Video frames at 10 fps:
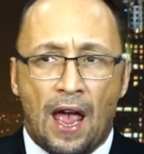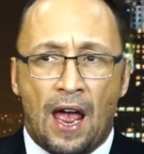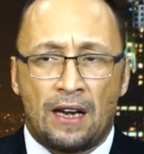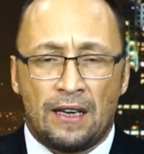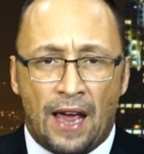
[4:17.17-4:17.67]

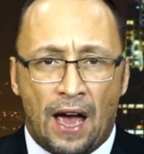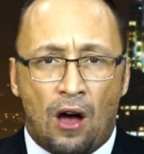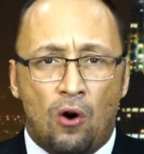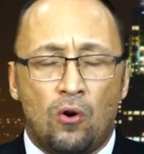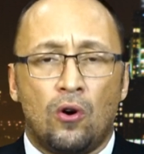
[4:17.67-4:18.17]
And
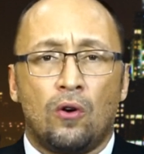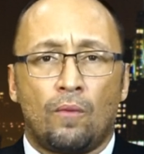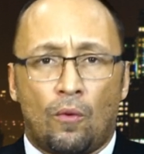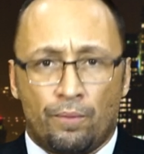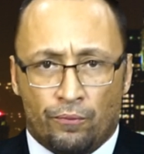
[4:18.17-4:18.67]
now,
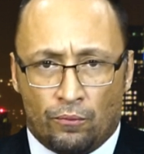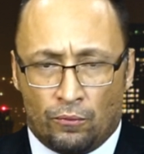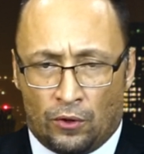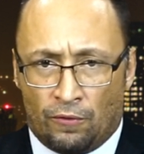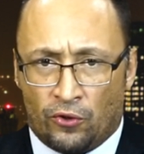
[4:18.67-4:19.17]

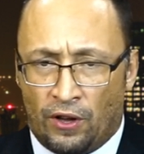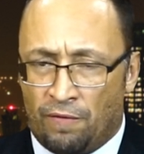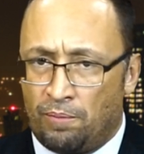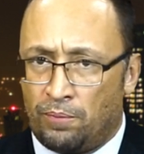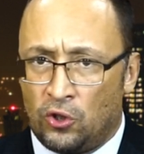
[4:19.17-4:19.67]
if
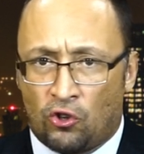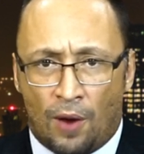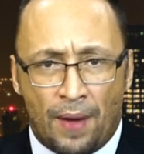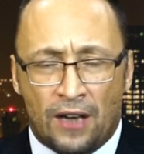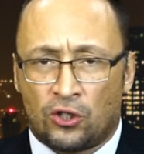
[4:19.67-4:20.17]

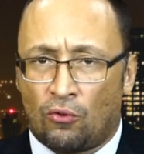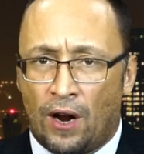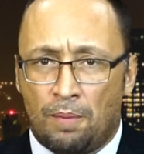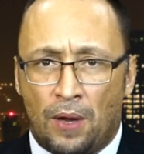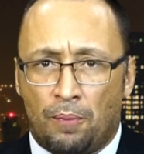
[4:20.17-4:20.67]
Trump has the
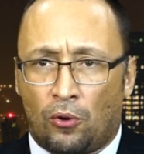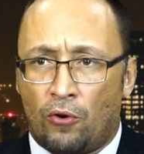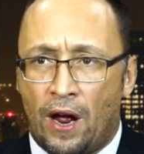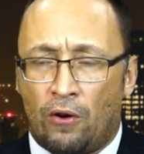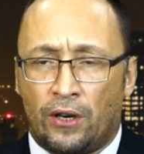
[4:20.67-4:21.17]
right people
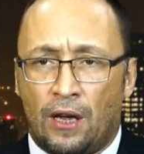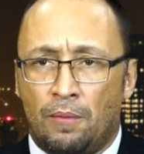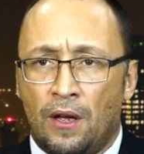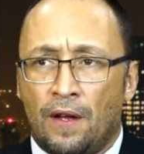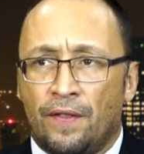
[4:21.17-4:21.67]
around
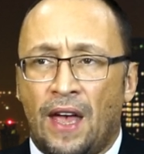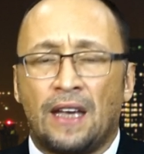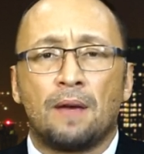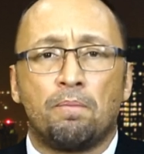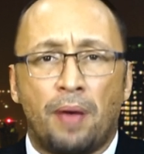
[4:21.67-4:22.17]
him, they
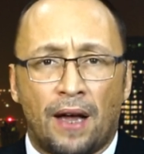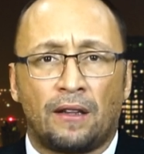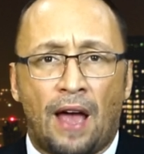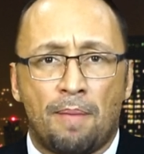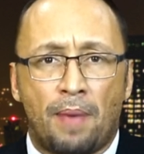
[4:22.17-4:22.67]
can pick
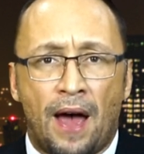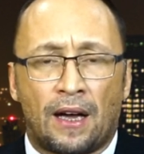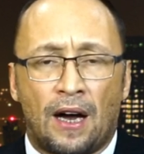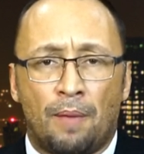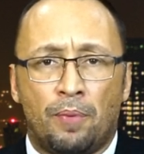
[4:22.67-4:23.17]
that
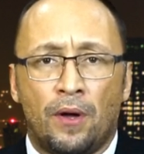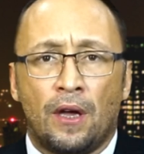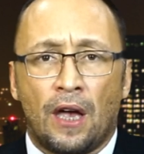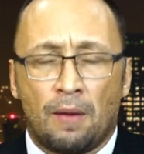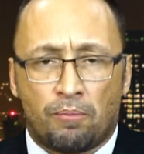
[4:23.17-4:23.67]
back up
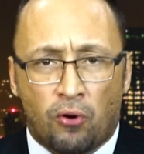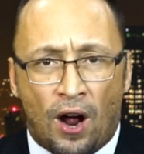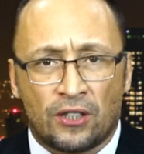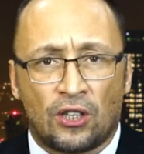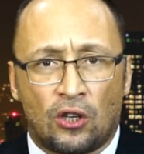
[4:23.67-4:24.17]
and
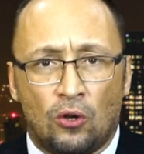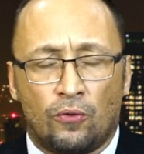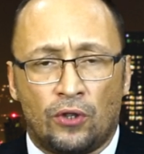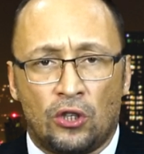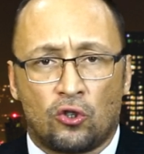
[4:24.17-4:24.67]

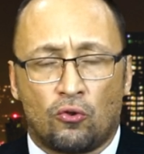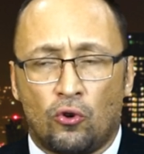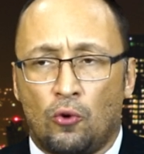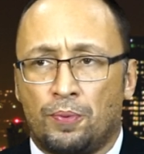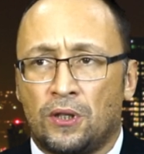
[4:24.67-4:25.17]
prosecute these
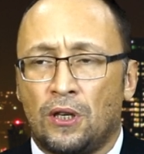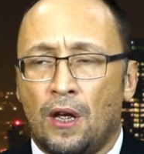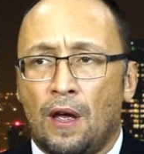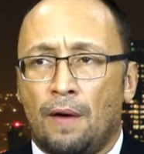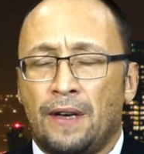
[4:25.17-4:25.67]
groups.
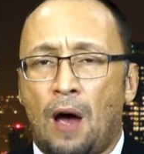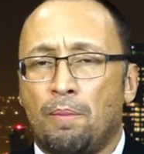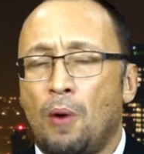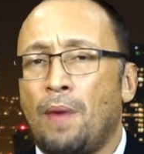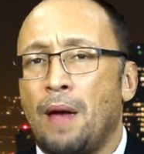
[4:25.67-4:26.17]
Now,
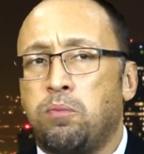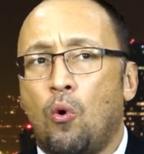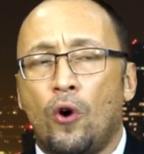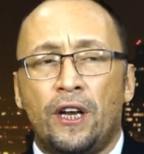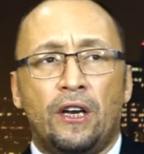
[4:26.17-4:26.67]
but my
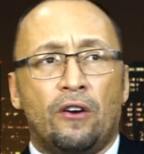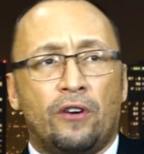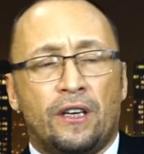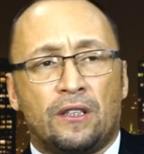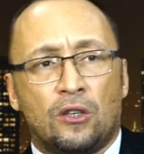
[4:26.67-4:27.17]
point here
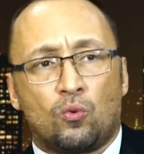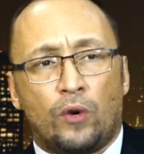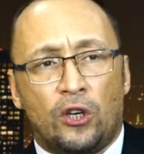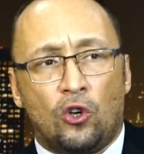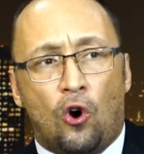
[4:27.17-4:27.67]
is
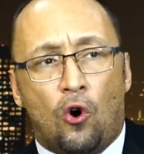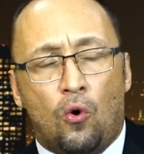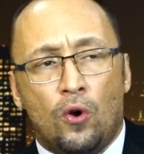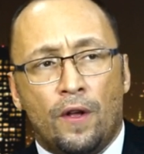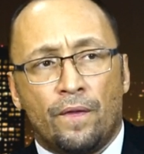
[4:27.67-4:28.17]
we
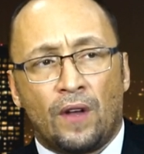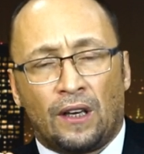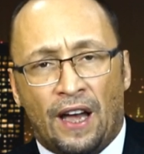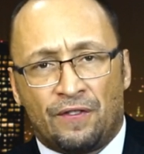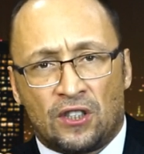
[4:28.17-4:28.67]
know the
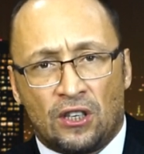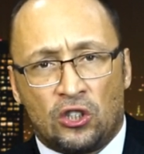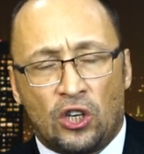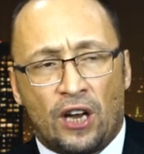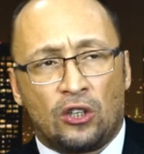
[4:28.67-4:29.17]
left's
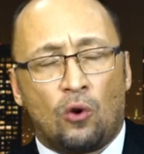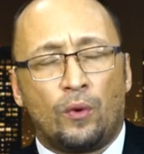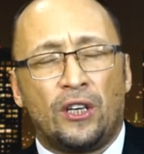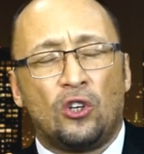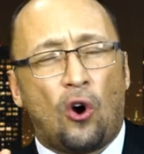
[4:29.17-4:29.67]
agenda.
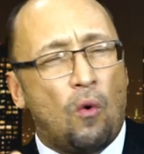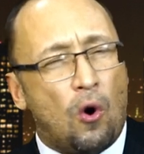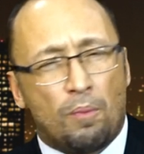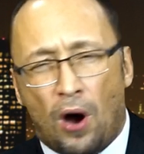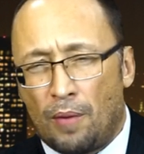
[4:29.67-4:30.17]
We
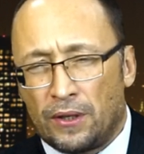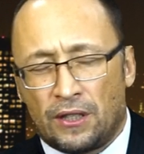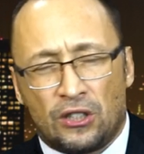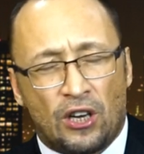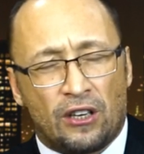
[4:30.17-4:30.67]
know Obama's
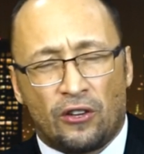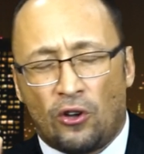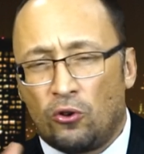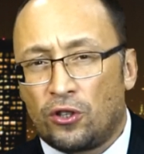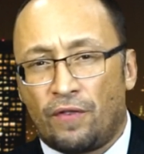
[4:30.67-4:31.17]
agenda.
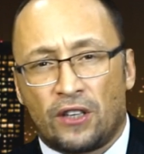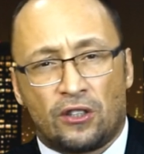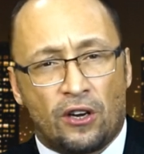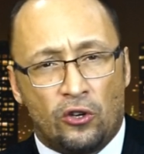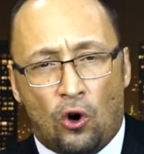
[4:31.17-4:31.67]
Those of us
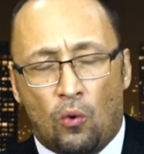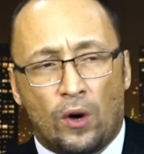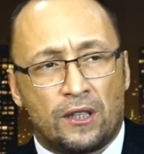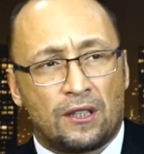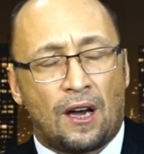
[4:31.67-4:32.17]
that know
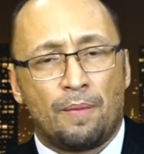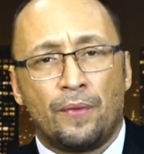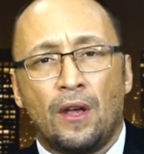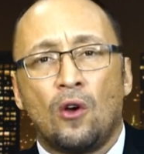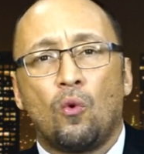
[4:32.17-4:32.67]
what's up,
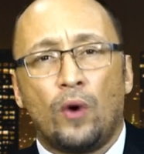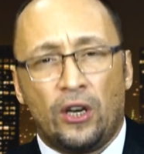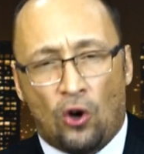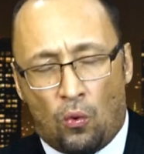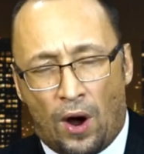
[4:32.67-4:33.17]
we
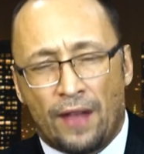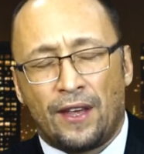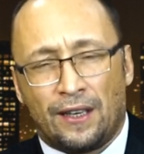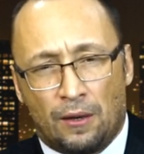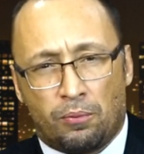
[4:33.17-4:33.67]
know why
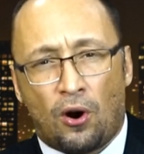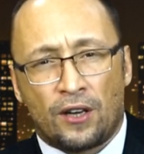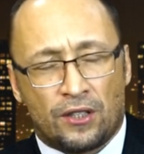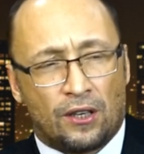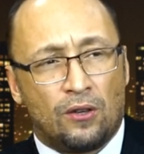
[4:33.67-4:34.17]
they didn't
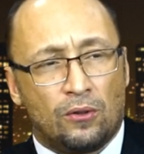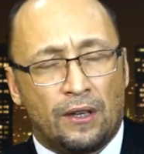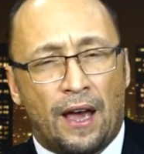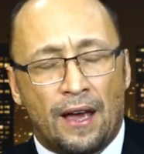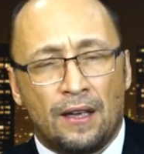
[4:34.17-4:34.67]
prosecute
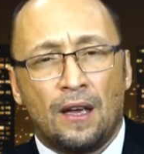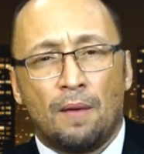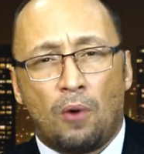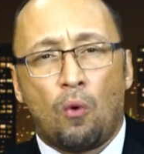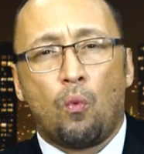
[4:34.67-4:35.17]
that.
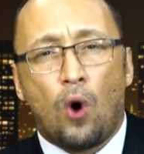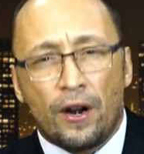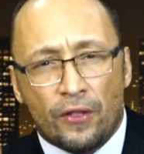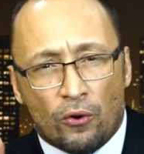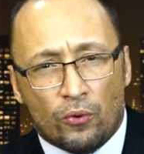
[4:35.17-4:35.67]
But one
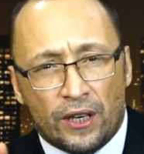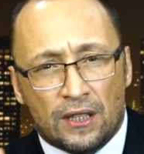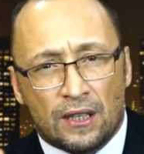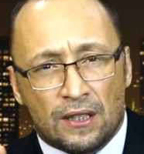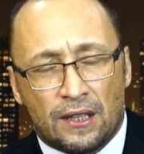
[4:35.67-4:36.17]
of the
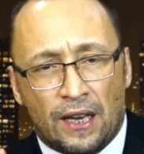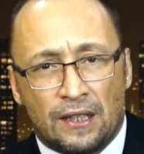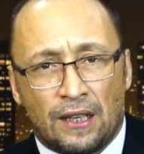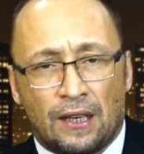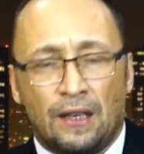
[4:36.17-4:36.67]
reasons they
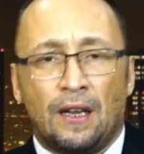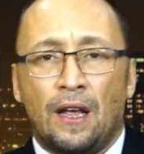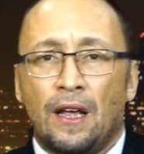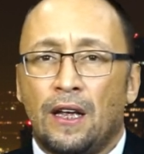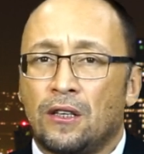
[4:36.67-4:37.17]
didn't
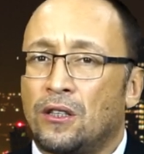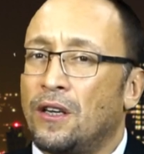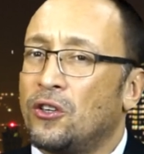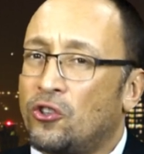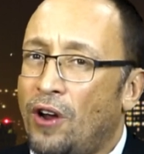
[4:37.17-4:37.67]
is,
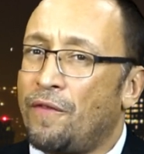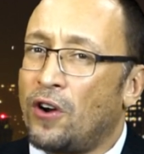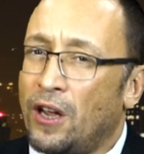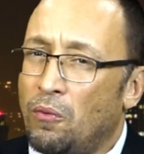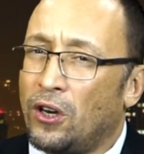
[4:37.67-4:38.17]

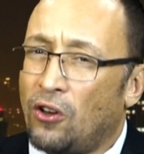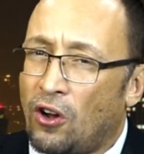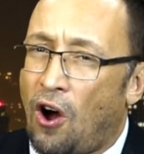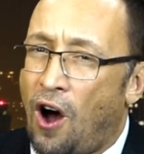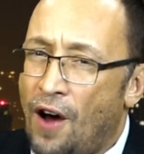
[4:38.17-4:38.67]
Trevor, it would
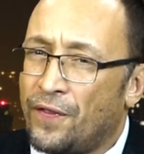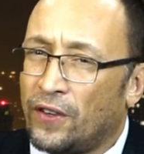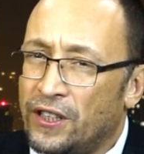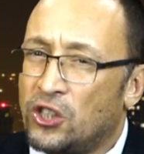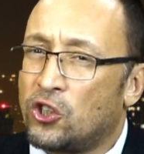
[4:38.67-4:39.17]
look
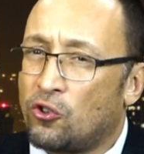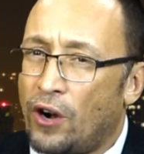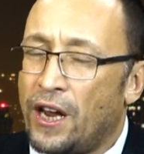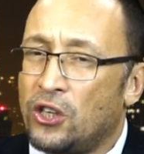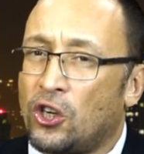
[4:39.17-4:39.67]
awfully
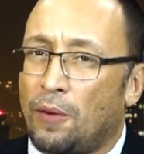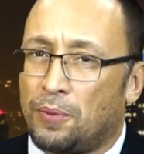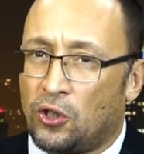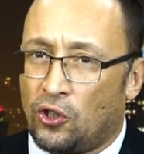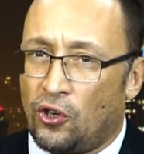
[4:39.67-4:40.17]
strange and
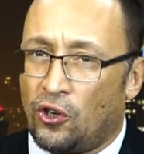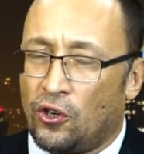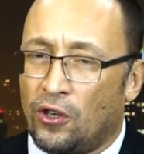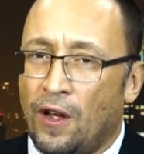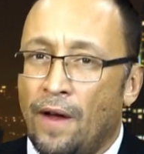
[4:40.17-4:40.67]

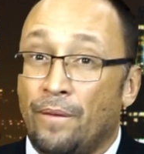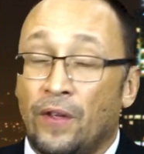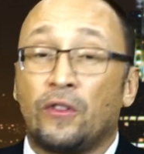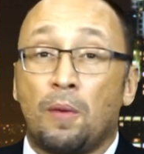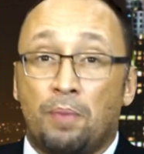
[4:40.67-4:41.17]
absurd
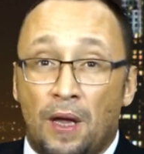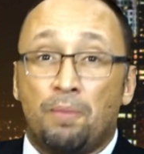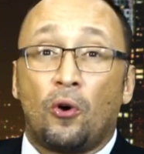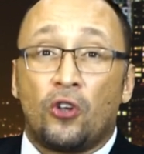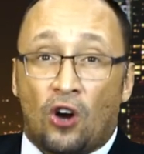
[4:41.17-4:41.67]
that the
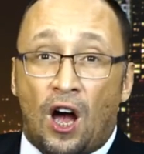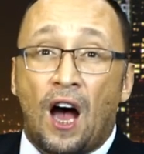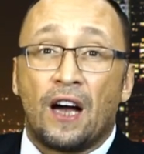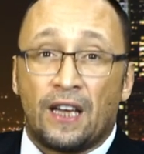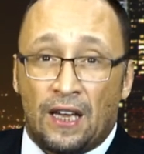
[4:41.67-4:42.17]
people you're
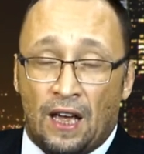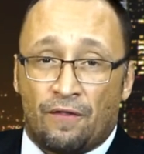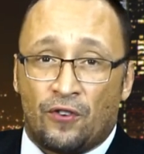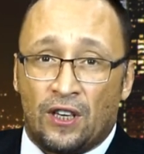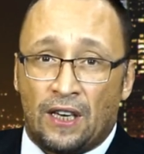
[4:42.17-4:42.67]
hugging
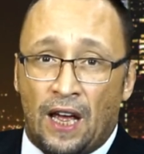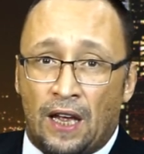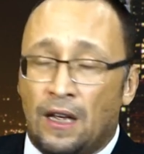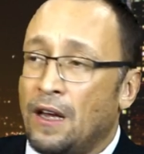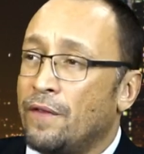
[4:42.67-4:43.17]
every
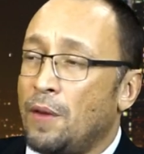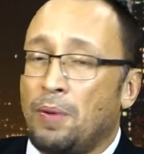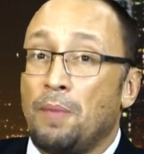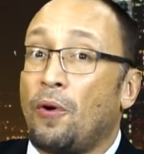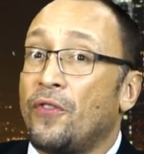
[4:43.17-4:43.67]
day, the
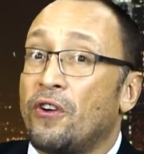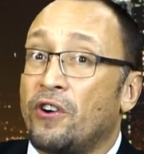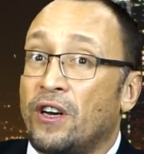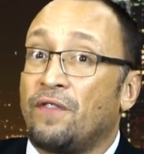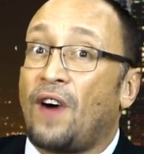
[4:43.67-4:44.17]
people that
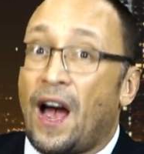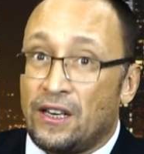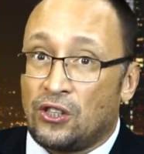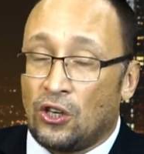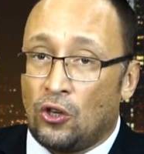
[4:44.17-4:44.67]
are
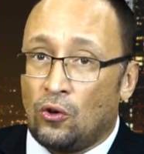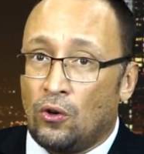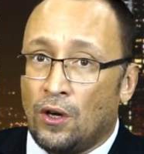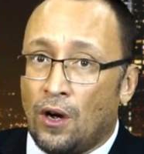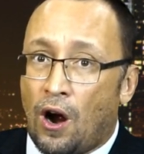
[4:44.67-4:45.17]
advising
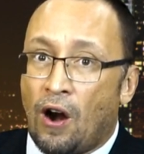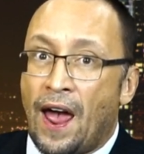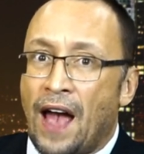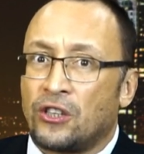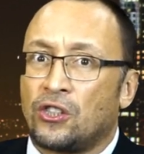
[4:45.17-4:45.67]
you, are
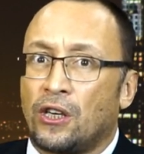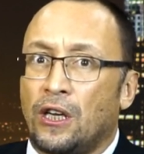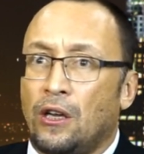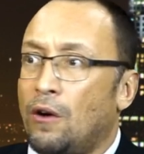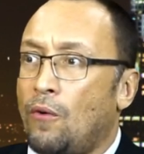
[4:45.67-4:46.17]

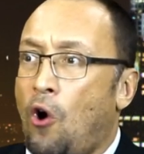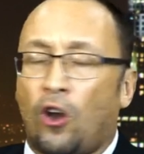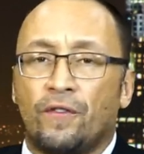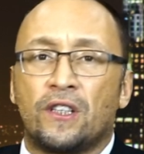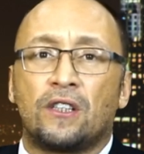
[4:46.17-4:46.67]
actually
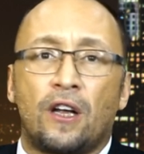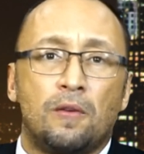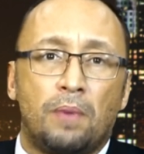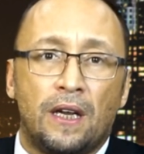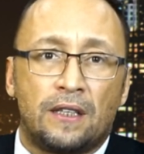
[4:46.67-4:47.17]
all of a sudden
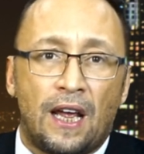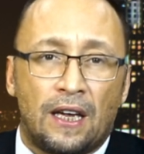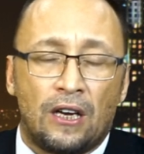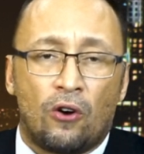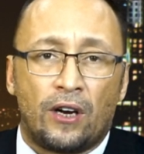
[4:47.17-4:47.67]
being
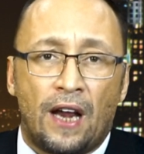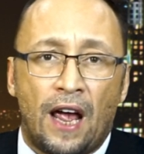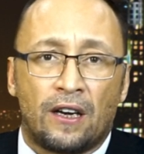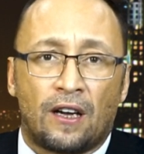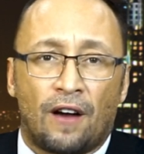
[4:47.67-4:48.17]
taken out in
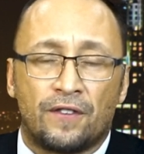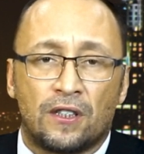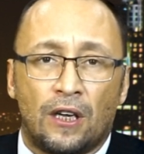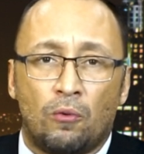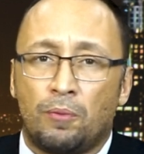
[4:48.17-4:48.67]

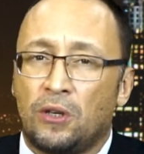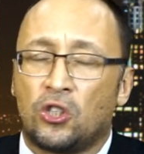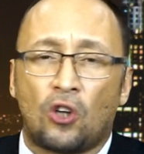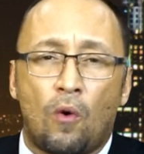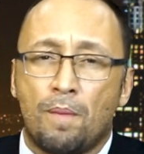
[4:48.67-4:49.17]
handcuffs. It would be
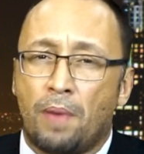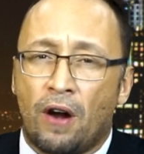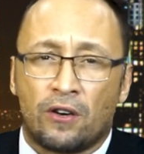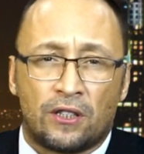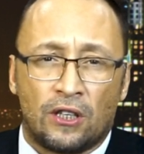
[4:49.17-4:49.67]
so
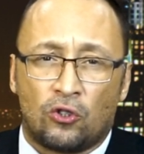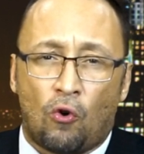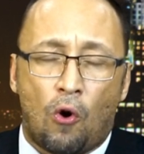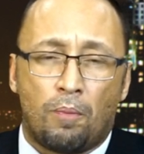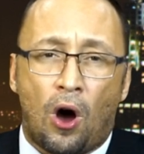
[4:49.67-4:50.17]
embarrassing to
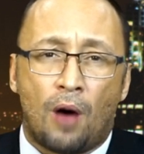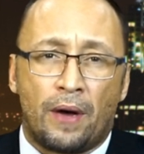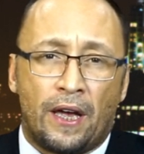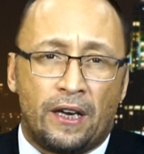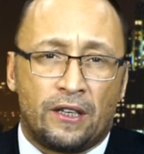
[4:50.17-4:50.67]

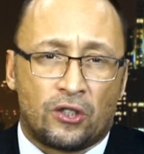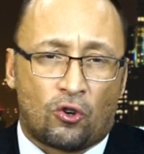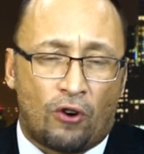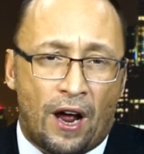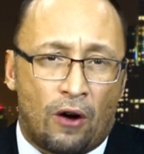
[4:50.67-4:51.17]
Obama and his
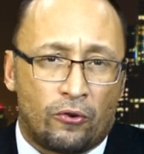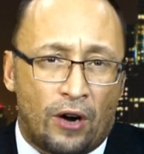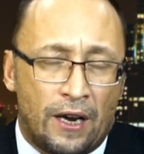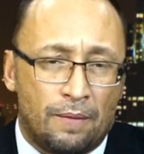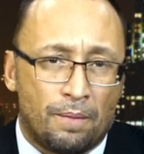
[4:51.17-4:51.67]
crowd,
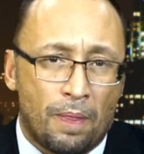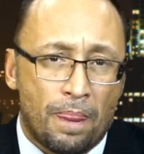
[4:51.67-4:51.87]
right?